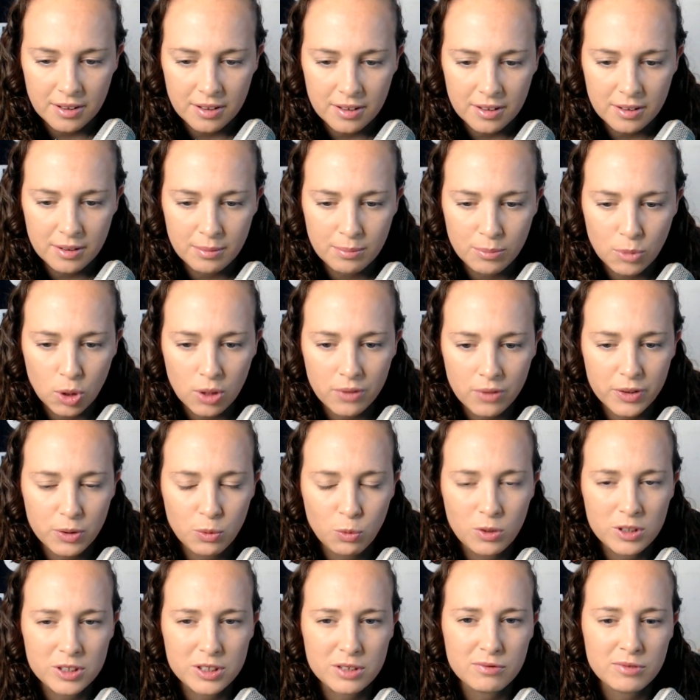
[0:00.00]
Marvin
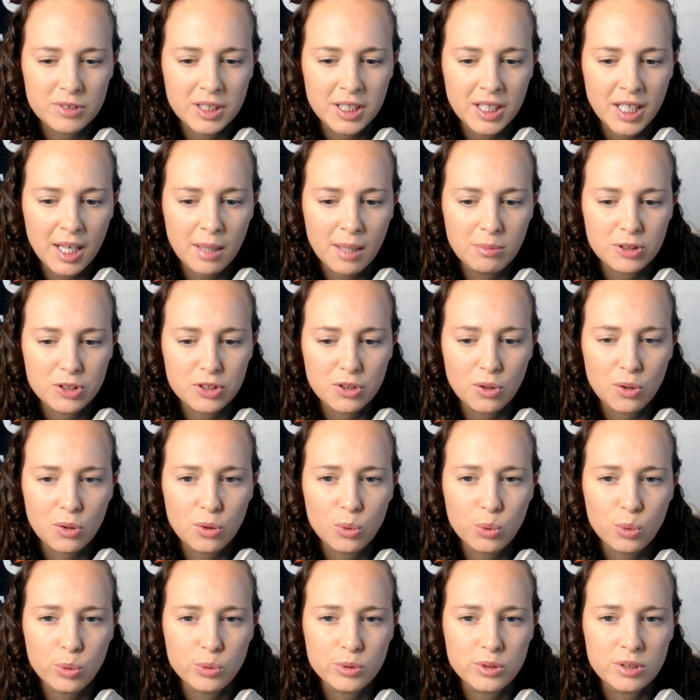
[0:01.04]
wasn't really able to
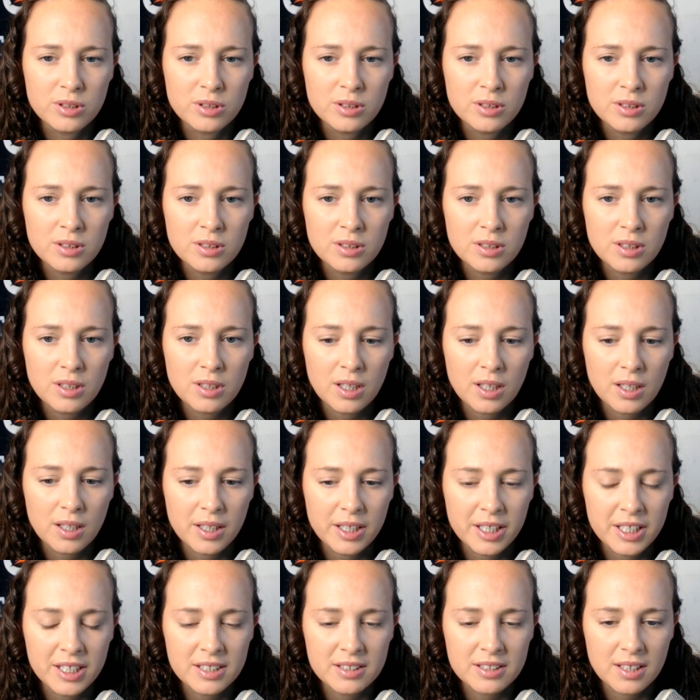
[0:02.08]
hold
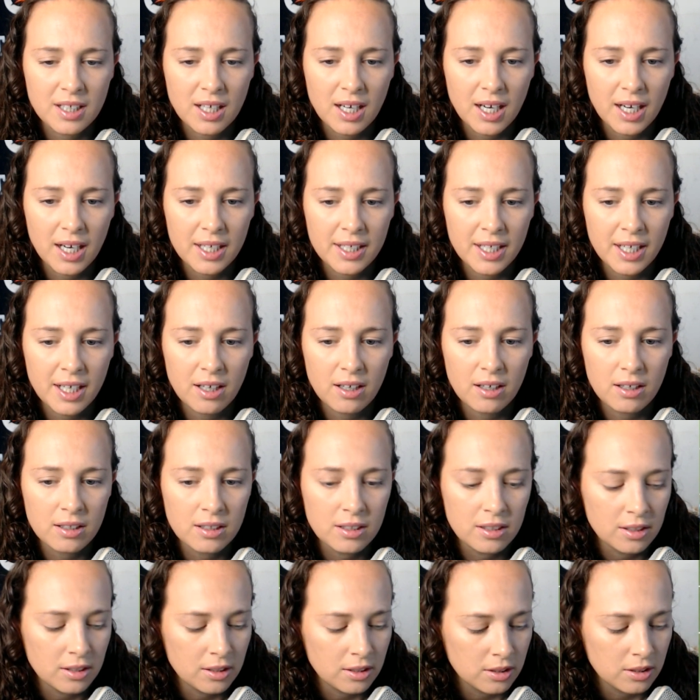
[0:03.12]
his guy. Now,
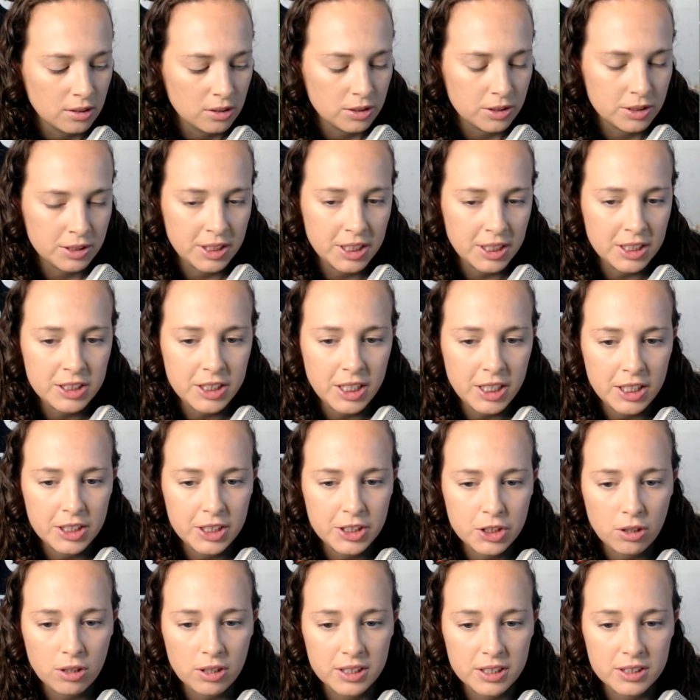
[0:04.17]
DJ
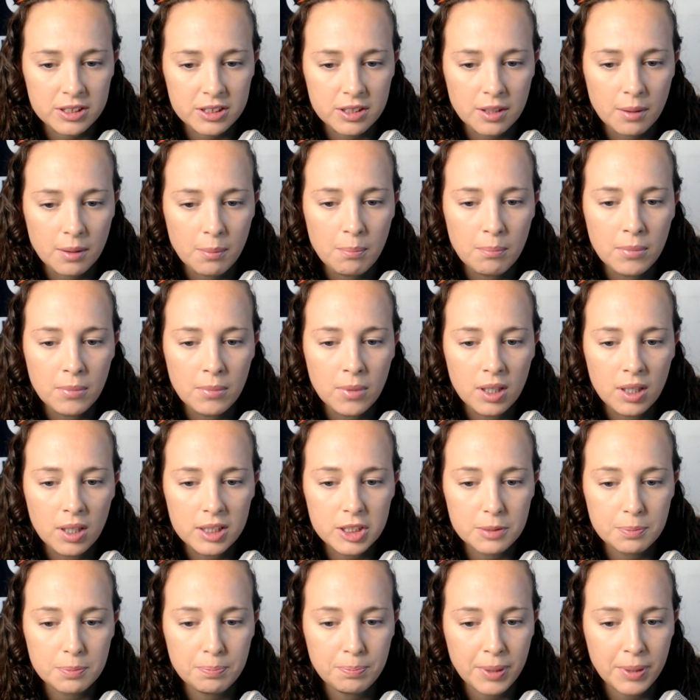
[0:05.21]
Chark is a much
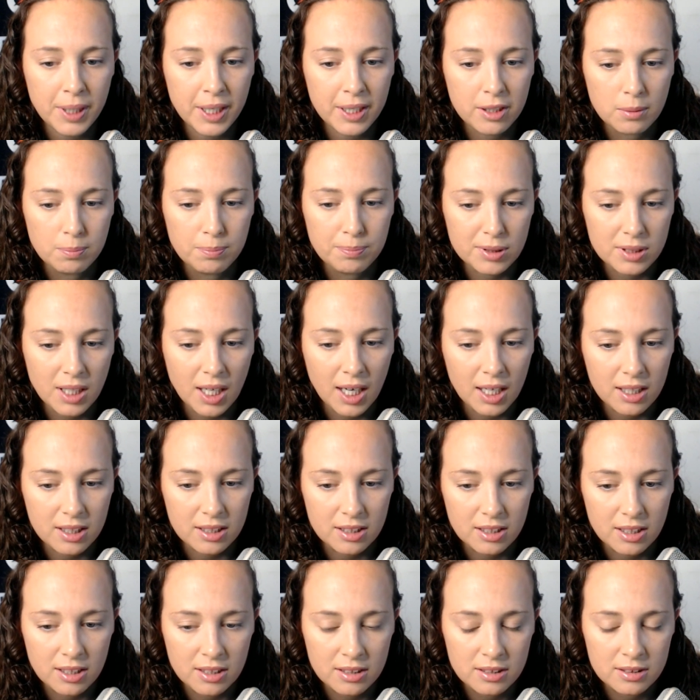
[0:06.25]
better blocker